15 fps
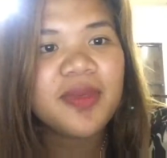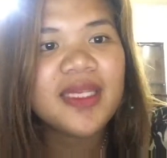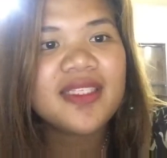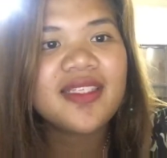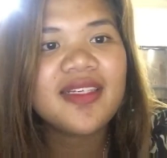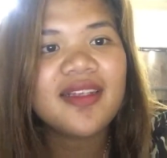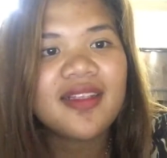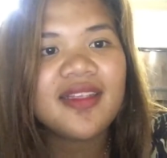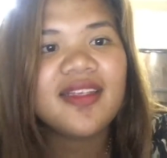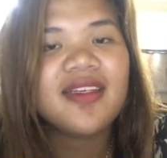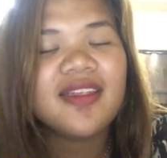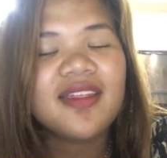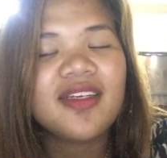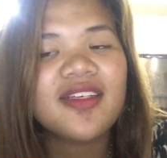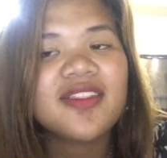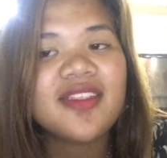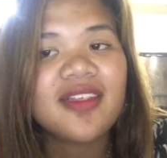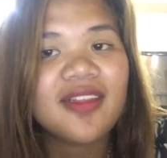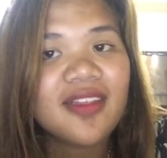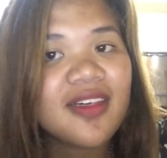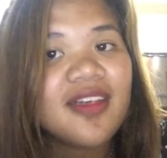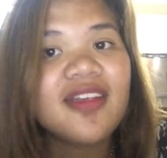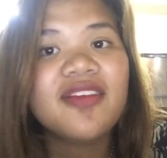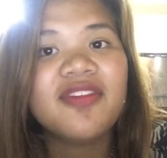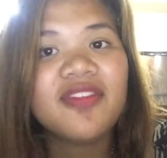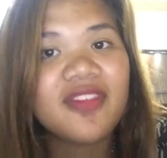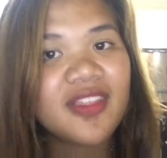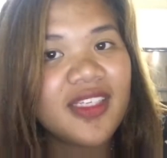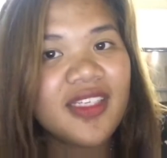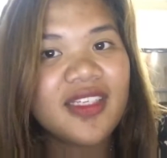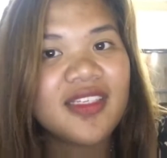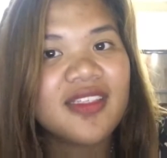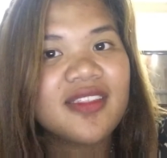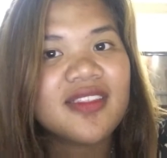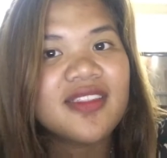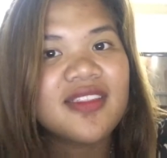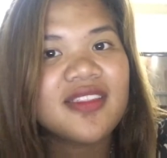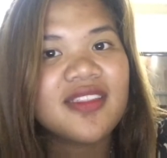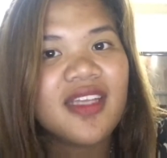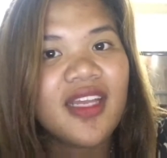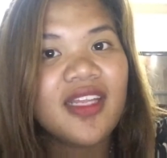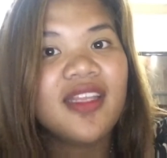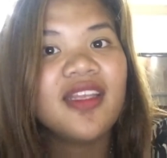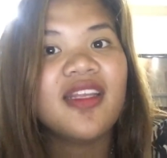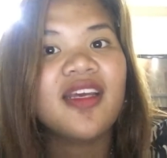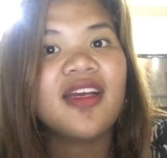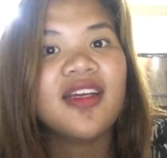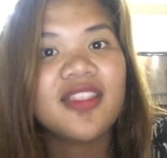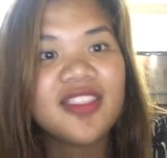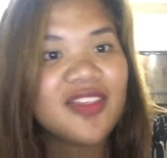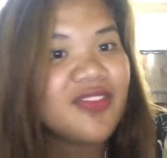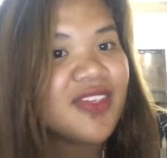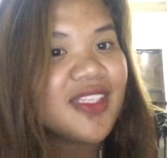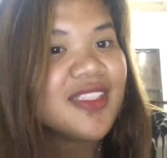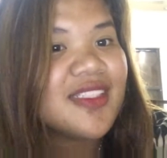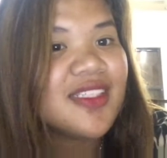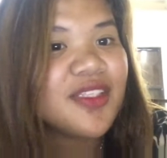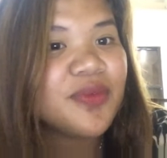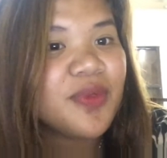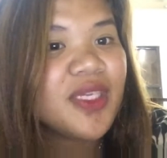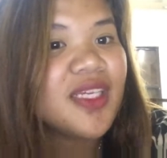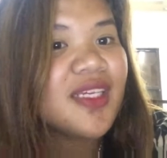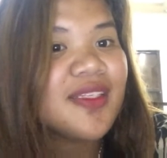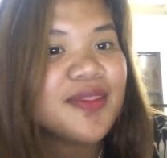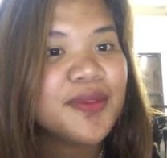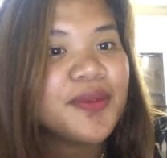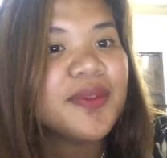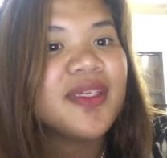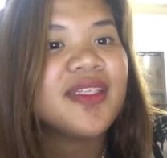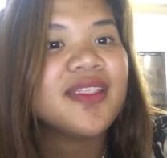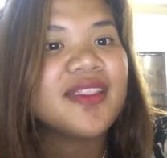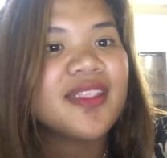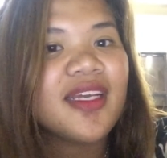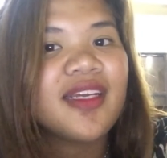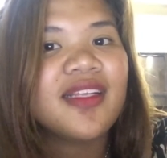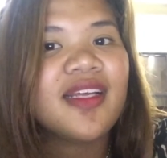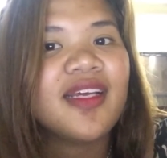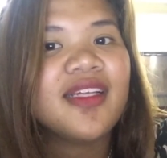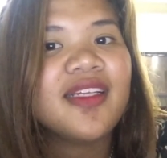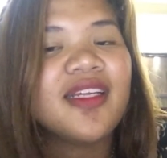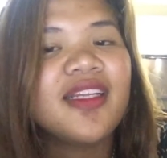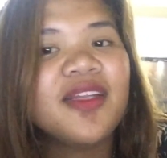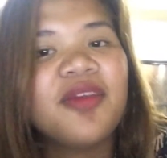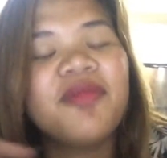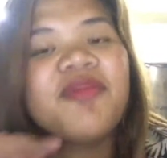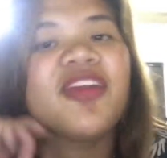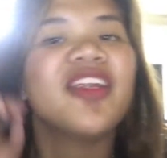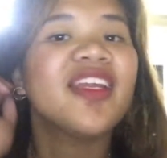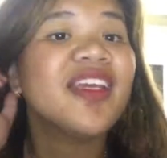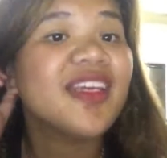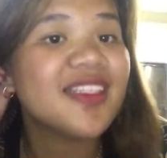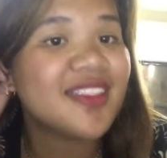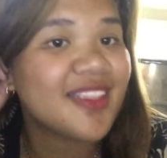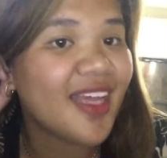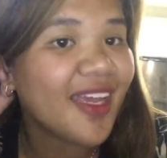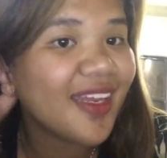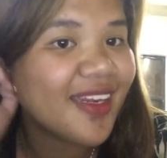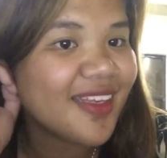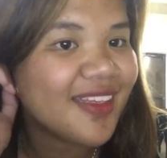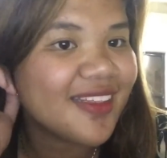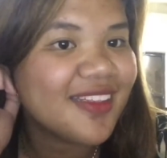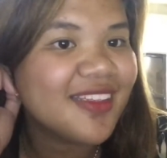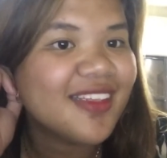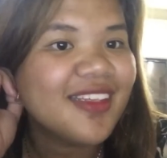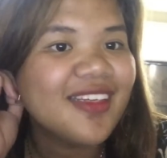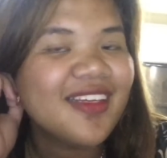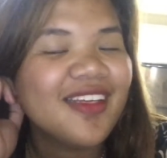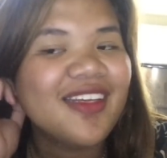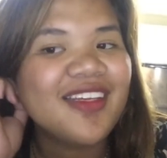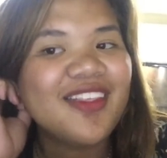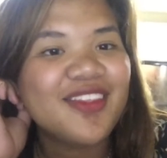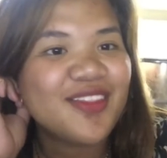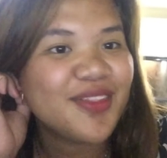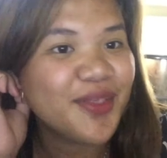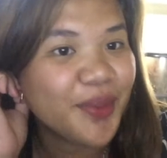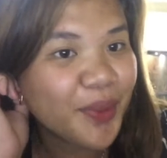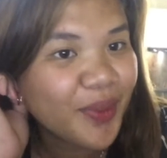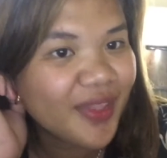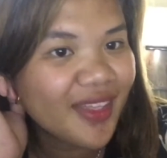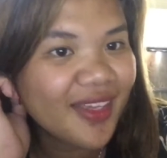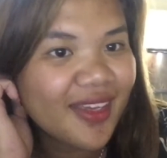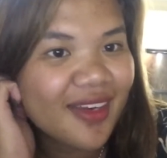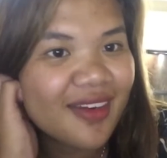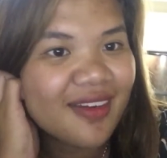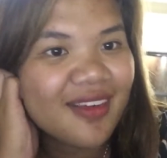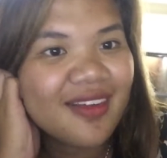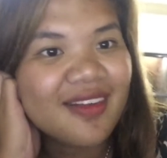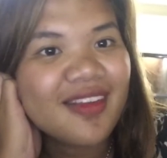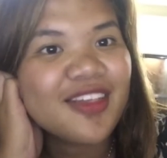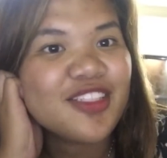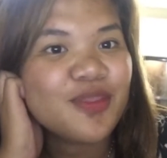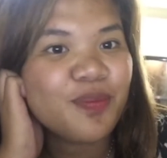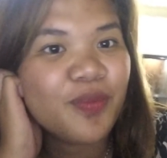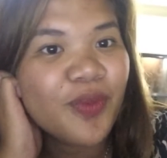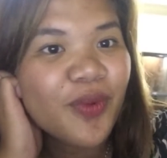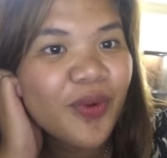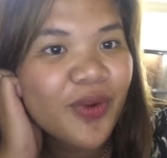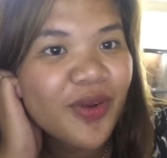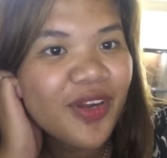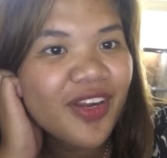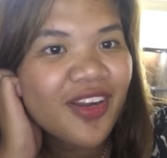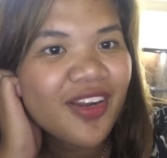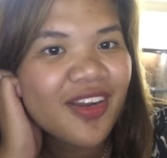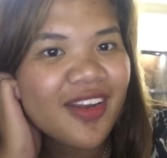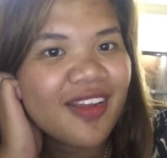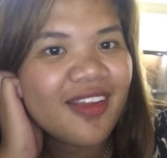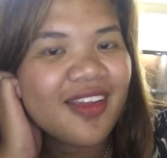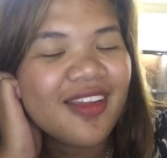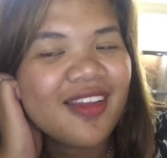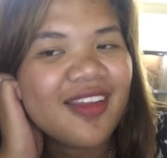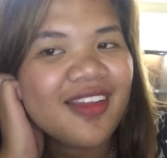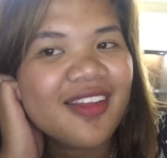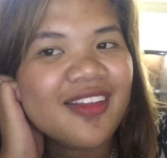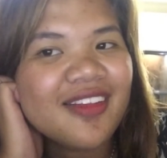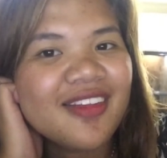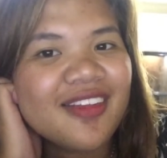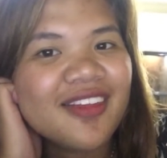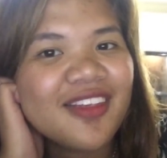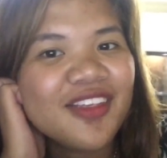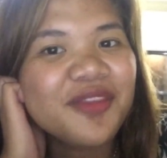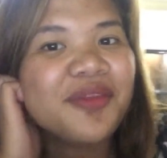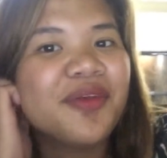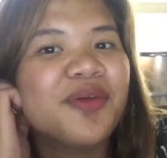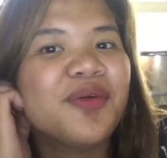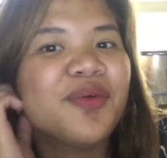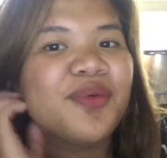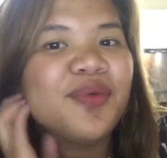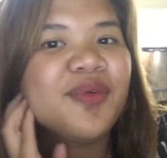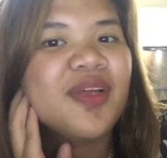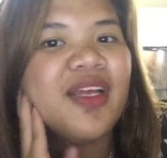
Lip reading: basically, there's a lot of things and activities that we can do in Thailand, and I'm very excited to go there and explore and, you know